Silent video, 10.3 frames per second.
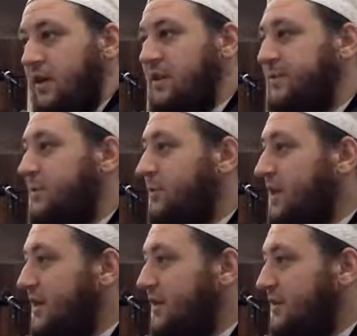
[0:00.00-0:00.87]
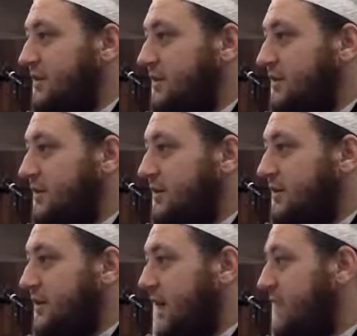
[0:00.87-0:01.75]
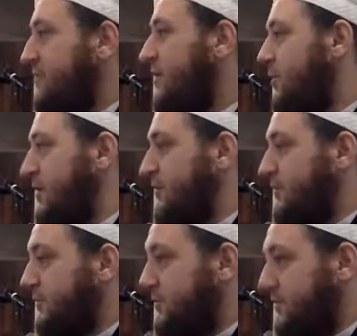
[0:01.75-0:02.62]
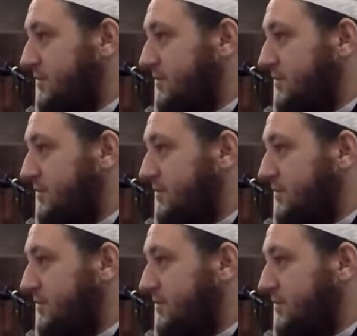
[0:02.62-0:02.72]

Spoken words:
is between a husband and wife.